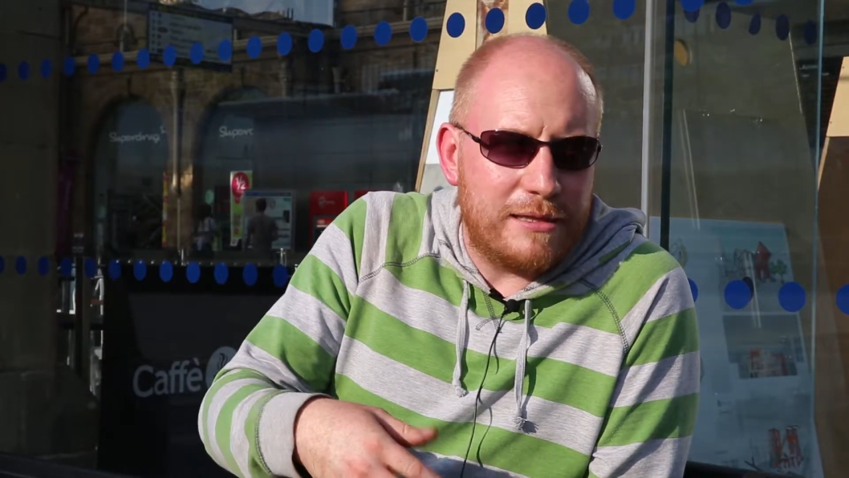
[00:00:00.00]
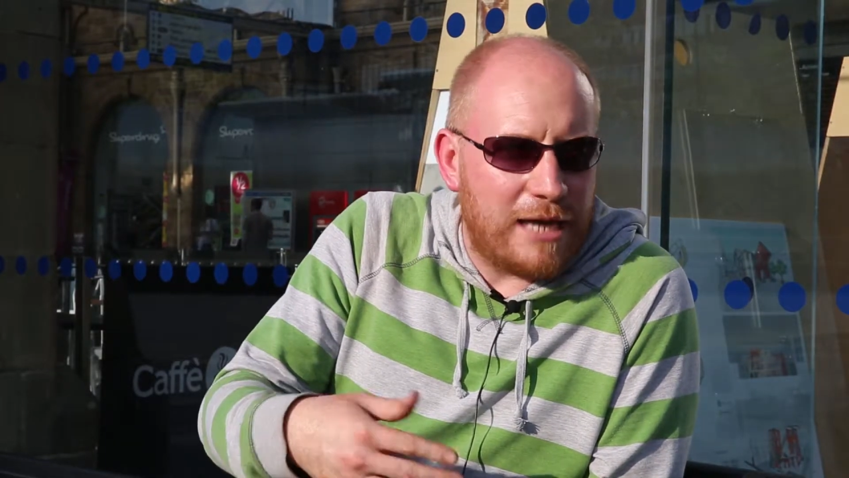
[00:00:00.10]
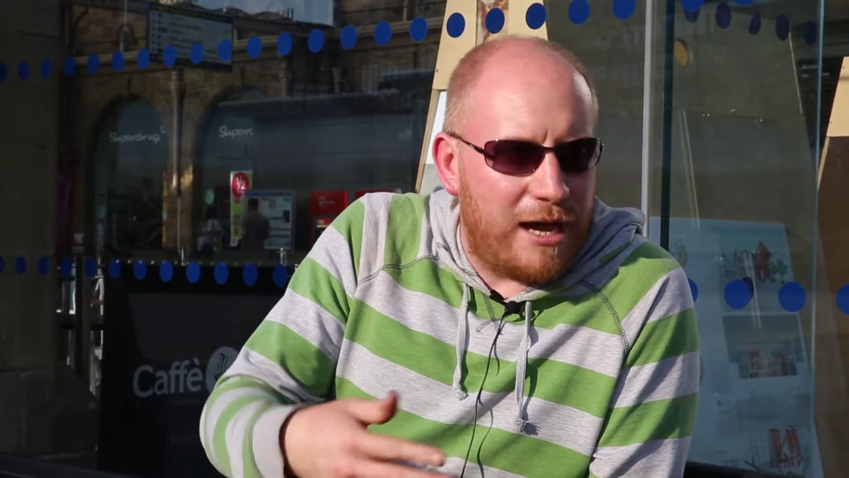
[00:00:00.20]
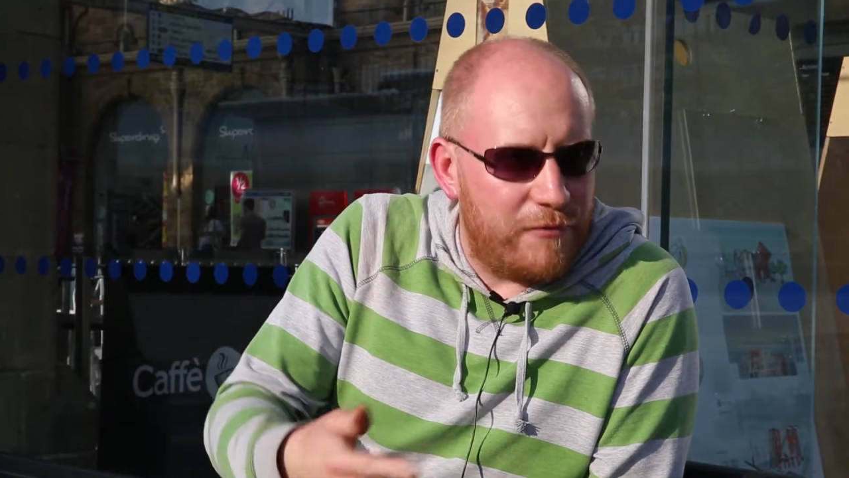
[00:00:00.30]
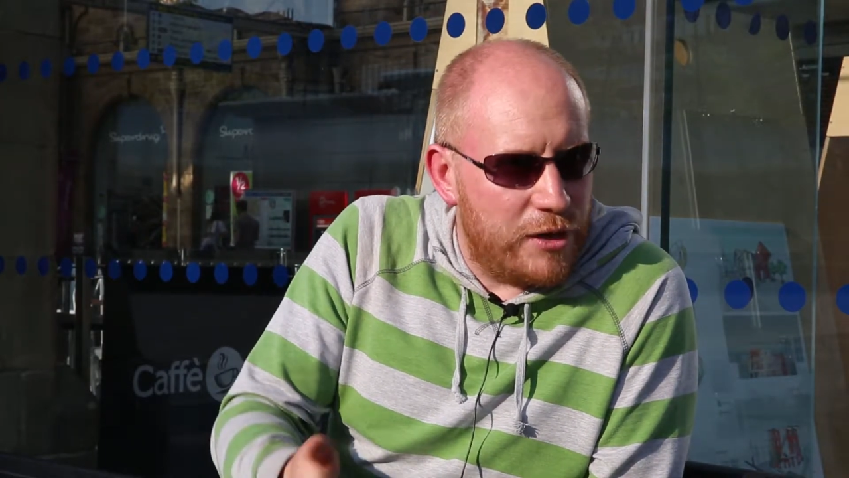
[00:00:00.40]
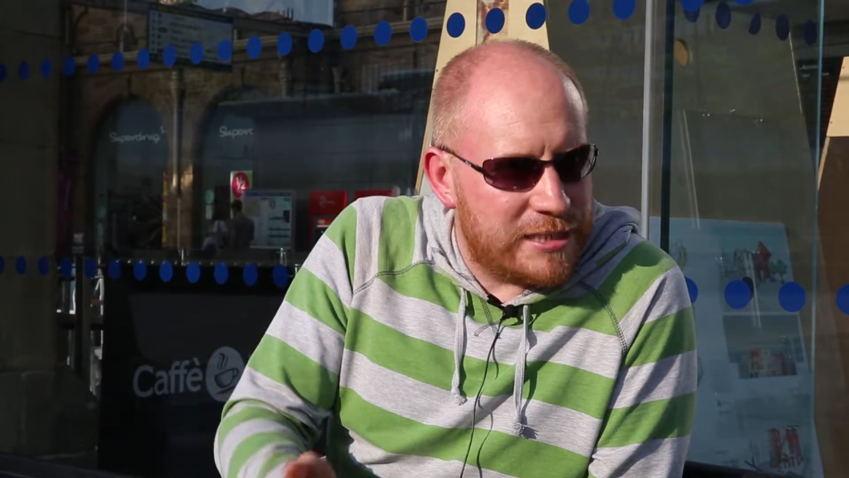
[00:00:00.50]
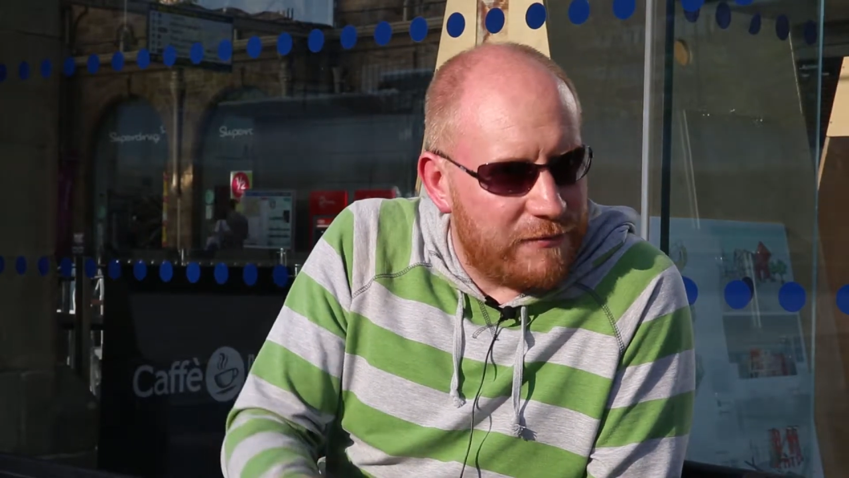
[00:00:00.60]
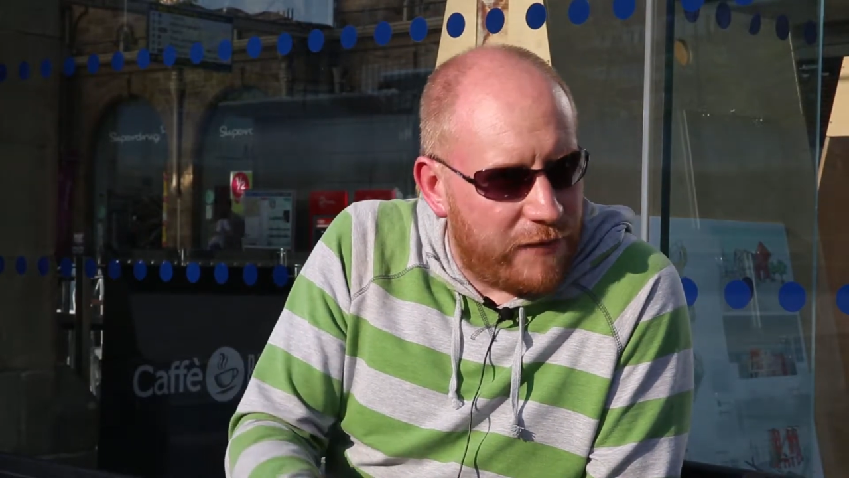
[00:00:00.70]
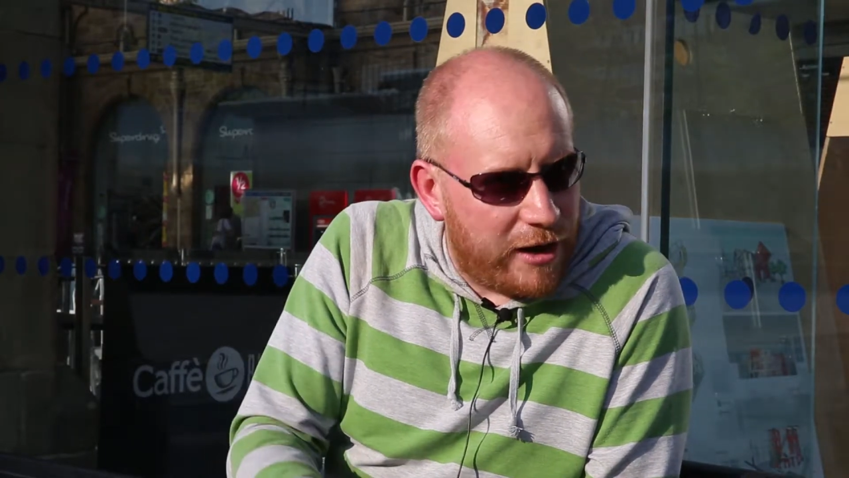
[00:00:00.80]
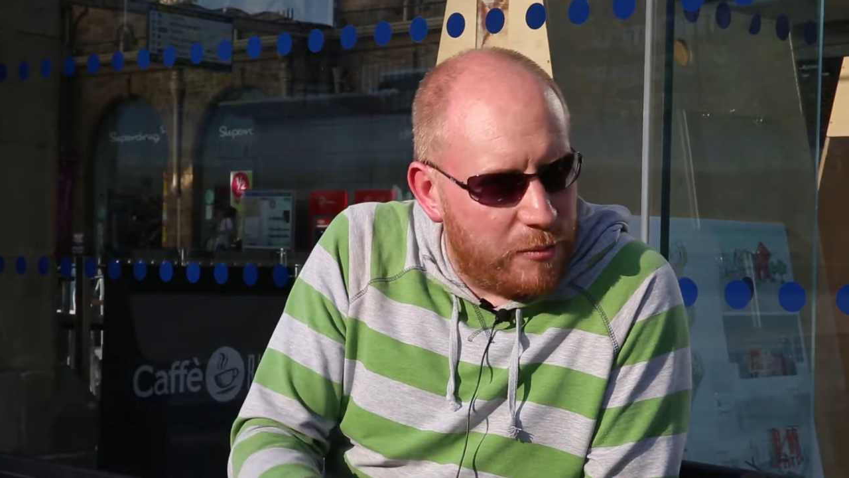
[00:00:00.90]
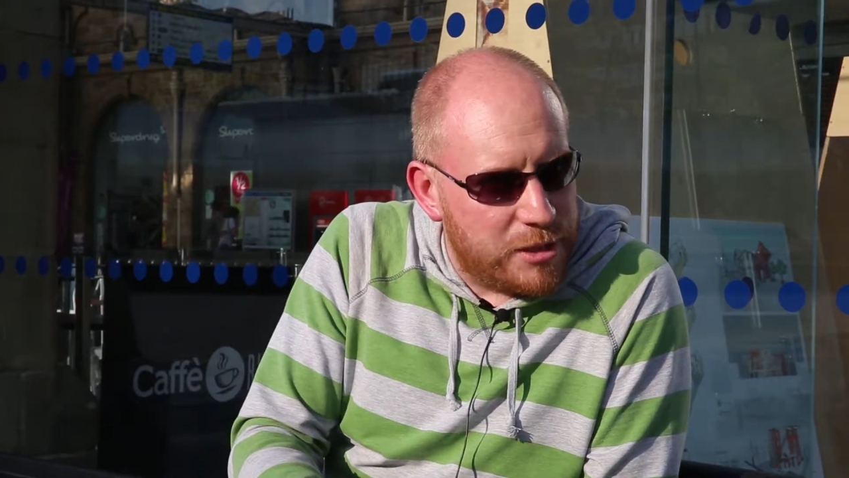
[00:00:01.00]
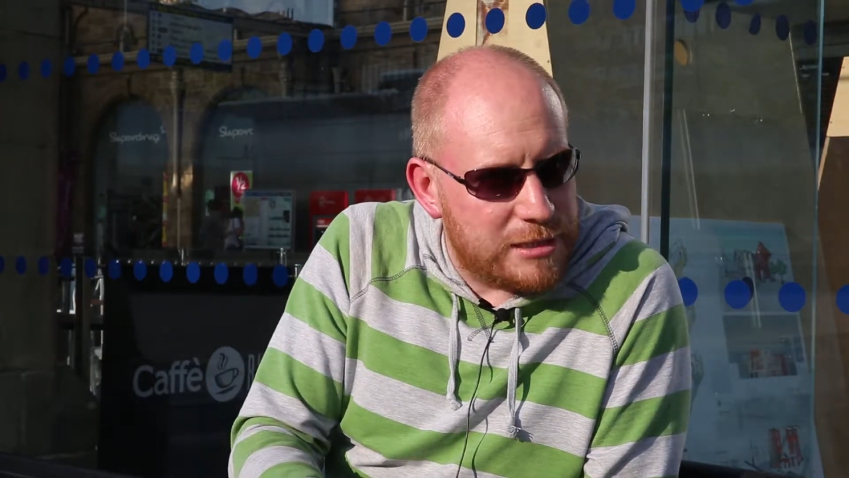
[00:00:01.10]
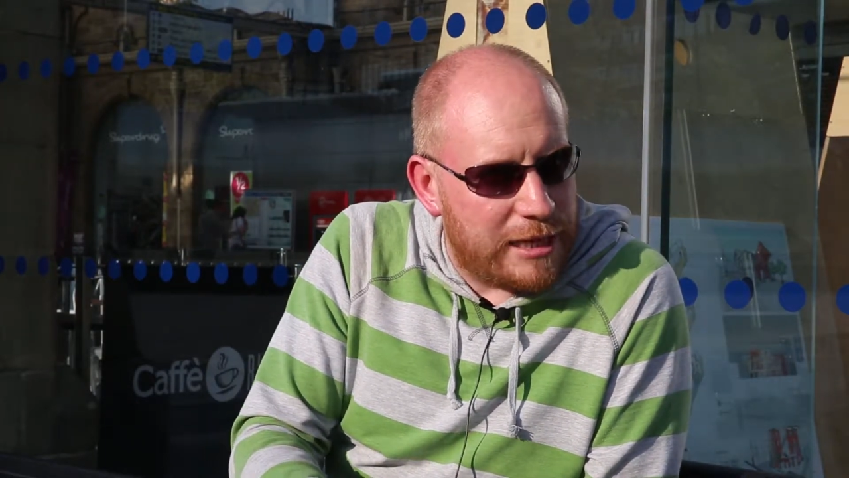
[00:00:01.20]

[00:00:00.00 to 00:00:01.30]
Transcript: diverse environments